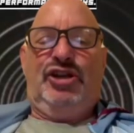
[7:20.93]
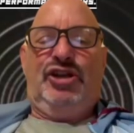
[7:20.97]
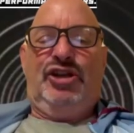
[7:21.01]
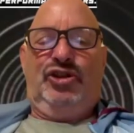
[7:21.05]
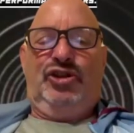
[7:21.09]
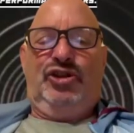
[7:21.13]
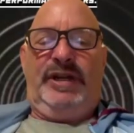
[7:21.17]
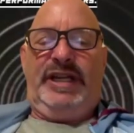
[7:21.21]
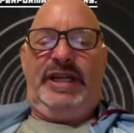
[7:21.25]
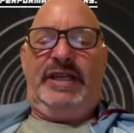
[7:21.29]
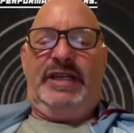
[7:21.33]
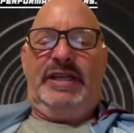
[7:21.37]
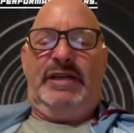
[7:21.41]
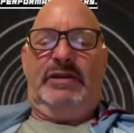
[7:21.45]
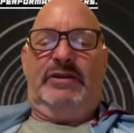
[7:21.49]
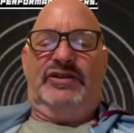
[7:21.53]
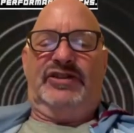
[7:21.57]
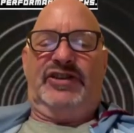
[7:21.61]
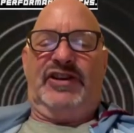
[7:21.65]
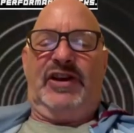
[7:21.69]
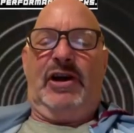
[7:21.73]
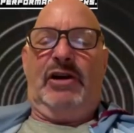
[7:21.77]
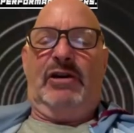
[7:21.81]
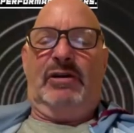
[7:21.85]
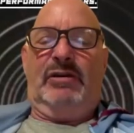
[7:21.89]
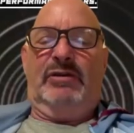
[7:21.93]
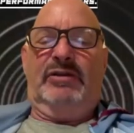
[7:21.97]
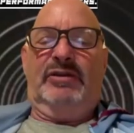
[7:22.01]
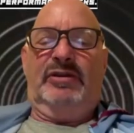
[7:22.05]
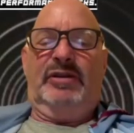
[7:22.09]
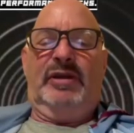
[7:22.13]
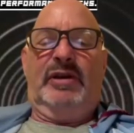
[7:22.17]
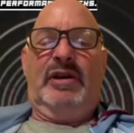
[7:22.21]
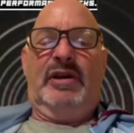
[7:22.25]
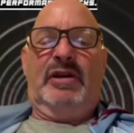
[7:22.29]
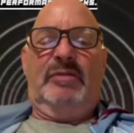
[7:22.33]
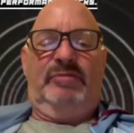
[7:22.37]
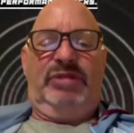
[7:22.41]
20 years
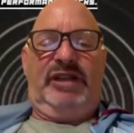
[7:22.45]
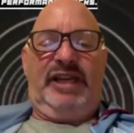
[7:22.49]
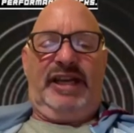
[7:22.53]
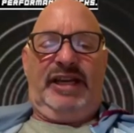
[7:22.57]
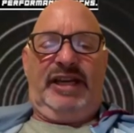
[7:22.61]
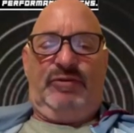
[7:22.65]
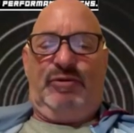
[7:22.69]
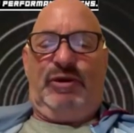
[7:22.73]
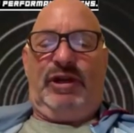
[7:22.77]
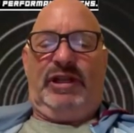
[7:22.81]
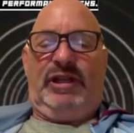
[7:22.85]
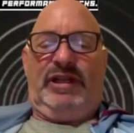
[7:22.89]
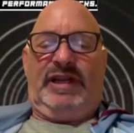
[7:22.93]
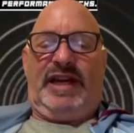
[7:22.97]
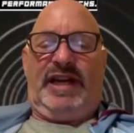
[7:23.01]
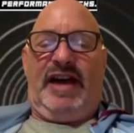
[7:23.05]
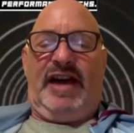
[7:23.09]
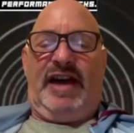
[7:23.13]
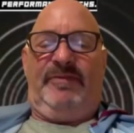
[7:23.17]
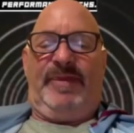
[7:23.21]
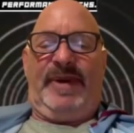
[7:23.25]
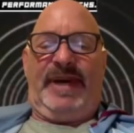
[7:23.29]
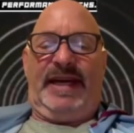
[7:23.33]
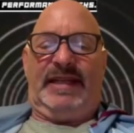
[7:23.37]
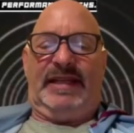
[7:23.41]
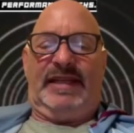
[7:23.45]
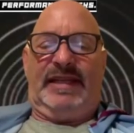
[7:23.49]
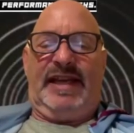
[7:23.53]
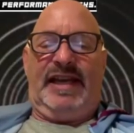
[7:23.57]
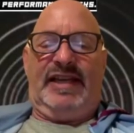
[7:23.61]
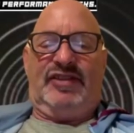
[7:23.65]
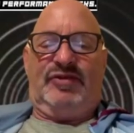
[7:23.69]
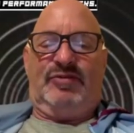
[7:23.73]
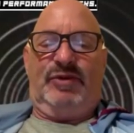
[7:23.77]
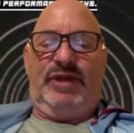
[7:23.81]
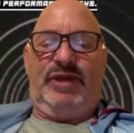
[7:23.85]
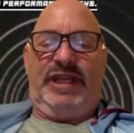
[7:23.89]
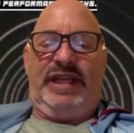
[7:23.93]
old, played well at halfback
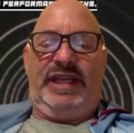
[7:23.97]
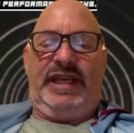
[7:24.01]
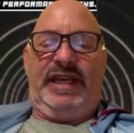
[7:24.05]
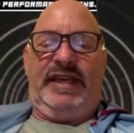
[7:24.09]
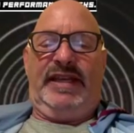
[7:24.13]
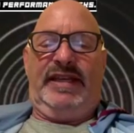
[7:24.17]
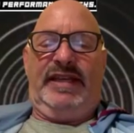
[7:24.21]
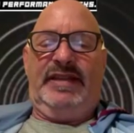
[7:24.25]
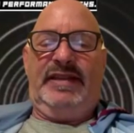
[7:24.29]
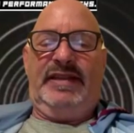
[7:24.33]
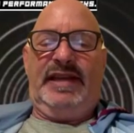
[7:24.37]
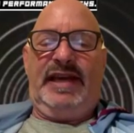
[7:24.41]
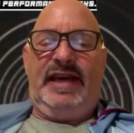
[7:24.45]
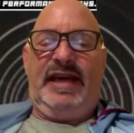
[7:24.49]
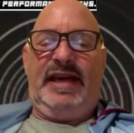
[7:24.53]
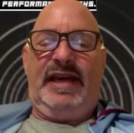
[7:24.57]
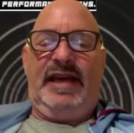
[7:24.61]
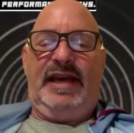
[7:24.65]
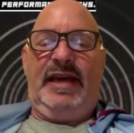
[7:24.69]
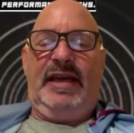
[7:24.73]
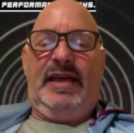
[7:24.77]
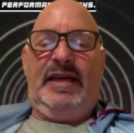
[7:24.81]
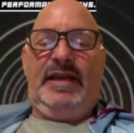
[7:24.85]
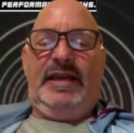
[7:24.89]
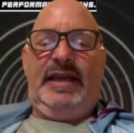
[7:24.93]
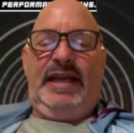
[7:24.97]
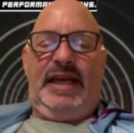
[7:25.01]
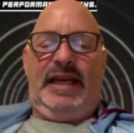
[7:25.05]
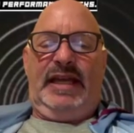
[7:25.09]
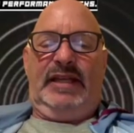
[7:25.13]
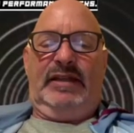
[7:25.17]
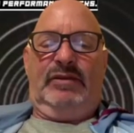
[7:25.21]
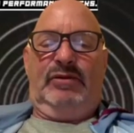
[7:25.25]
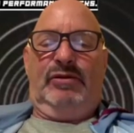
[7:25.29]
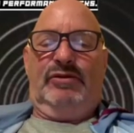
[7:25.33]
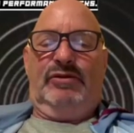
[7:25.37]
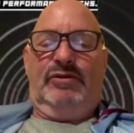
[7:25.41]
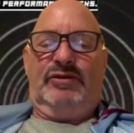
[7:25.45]
last weekend,
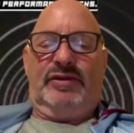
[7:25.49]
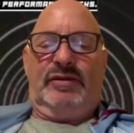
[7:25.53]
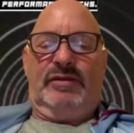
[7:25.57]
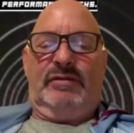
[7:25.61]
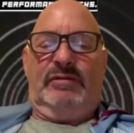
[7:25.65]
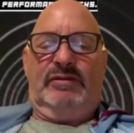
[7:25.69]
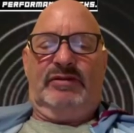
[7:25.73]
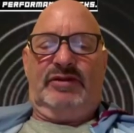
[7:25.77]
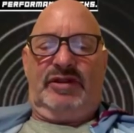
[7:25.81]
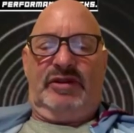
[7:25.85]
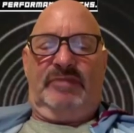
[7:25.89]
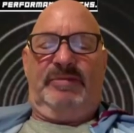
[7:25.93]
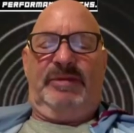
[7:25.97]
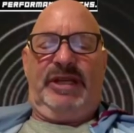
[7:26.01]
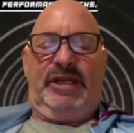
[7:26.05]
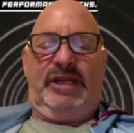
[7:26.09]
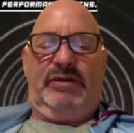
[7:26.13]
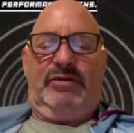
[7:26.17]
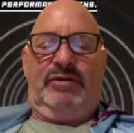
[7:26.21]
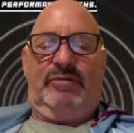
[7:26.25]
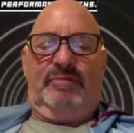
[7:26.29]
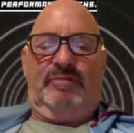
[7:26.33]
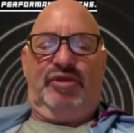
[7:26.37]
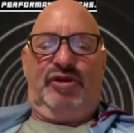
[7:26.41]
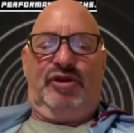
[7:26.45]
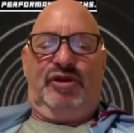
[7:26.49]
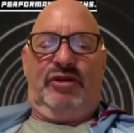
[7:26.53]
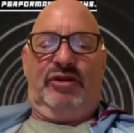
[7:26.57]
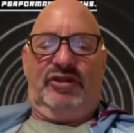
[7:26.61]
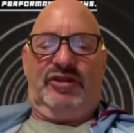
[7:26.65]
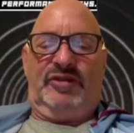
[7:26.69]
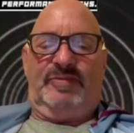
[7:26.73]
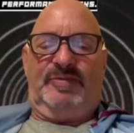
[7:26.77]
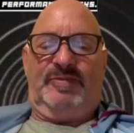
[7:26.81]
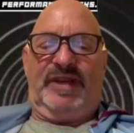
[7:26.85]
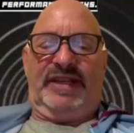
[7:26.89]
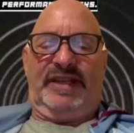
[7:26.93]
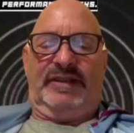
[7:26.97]
and looks to be a good
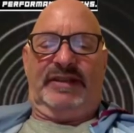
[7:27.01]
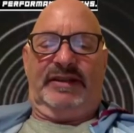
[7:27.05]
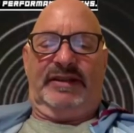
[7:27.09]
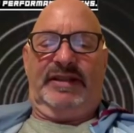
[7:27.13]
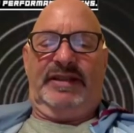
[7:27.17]
prospect.